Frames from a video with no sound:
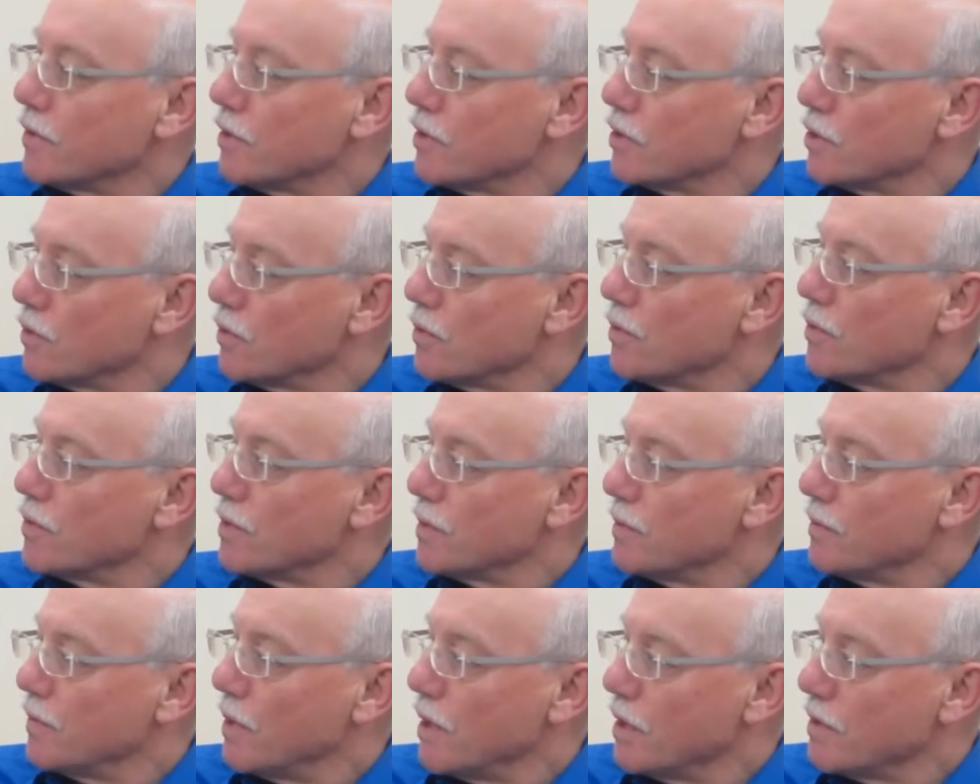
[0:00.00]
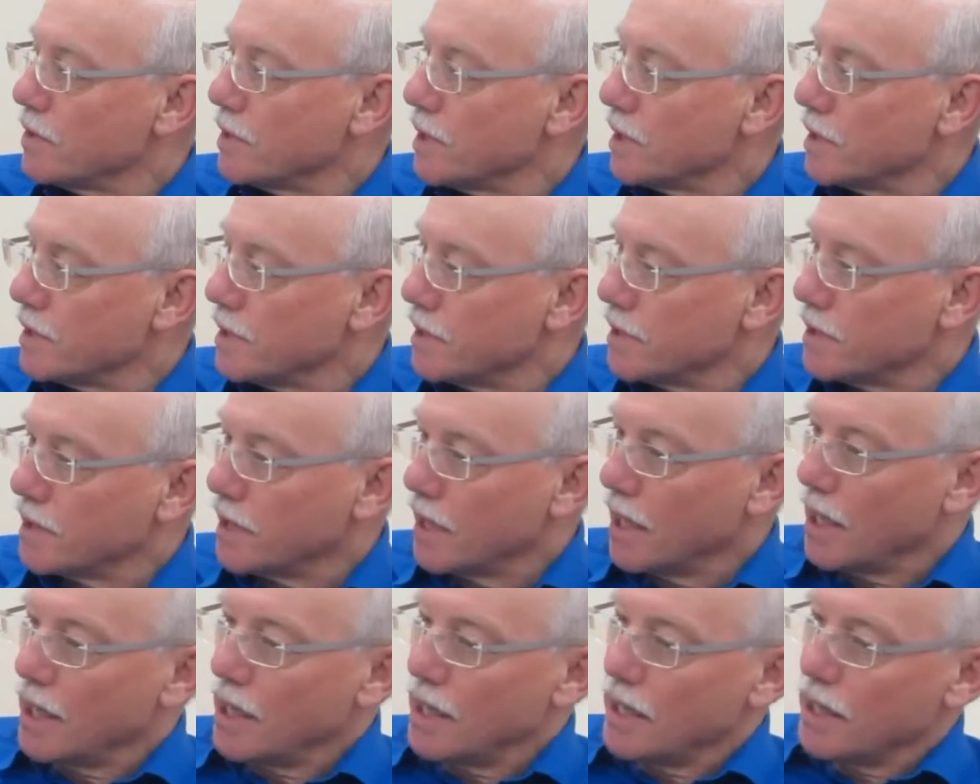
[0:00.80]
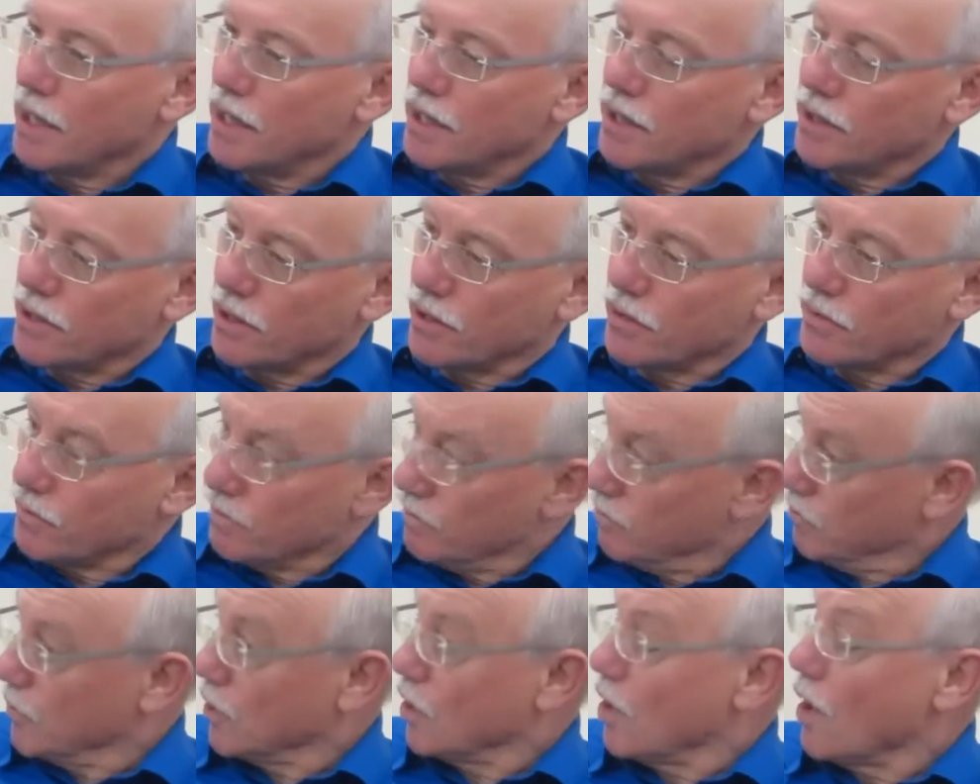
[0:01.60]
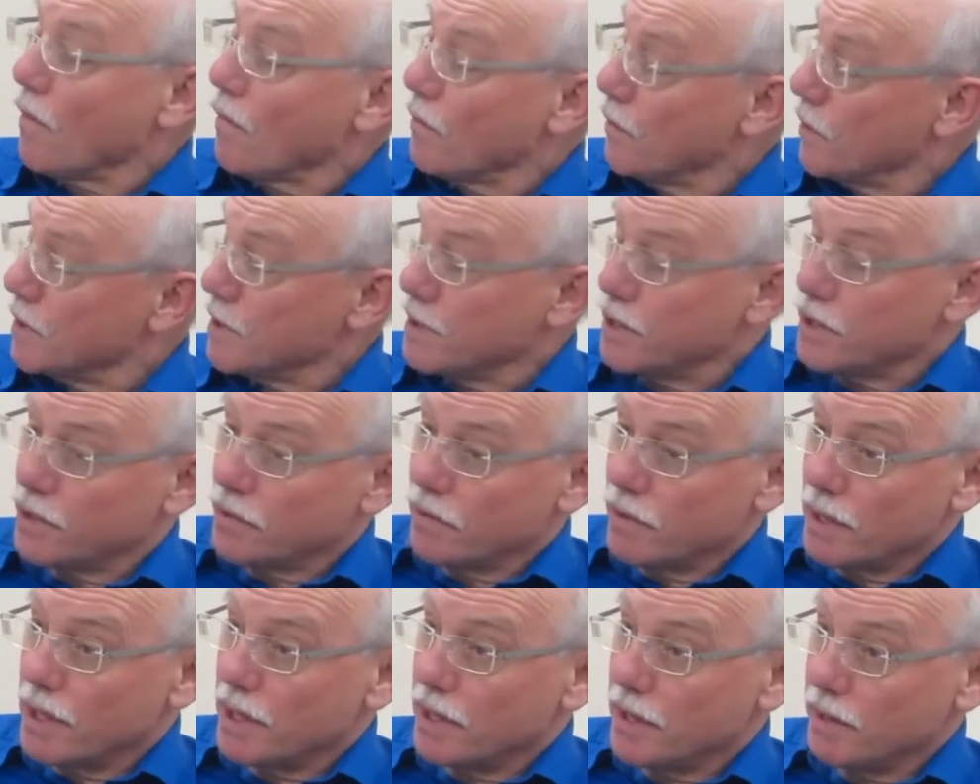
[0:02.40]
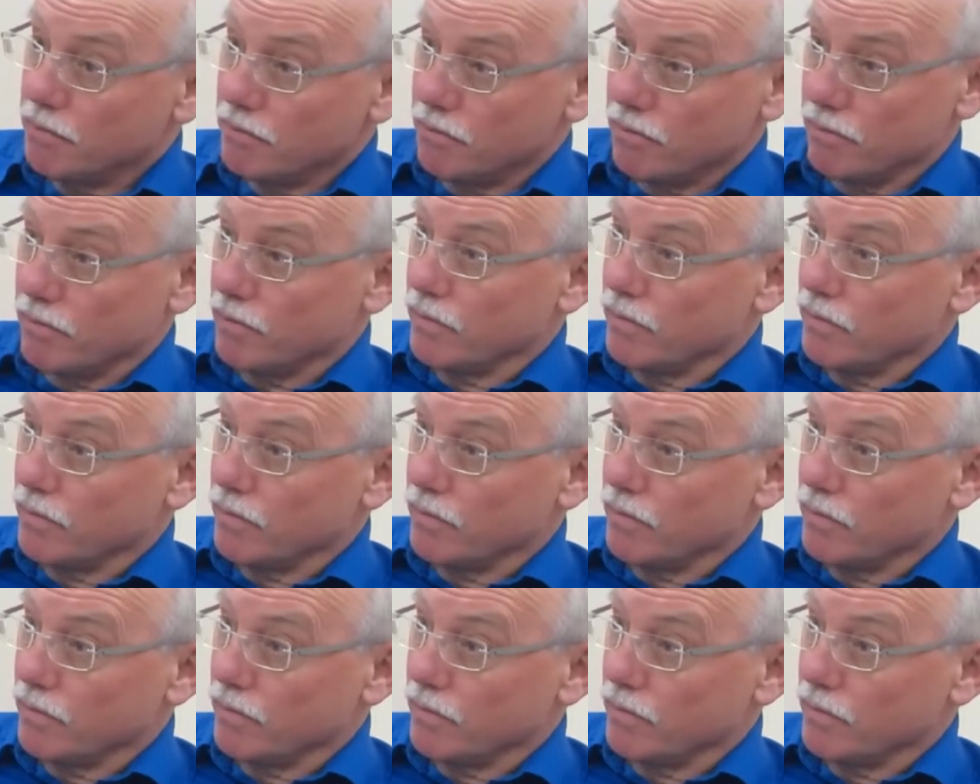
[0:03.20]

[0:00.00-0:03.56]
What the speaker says: the tools and processes. So the conference is really,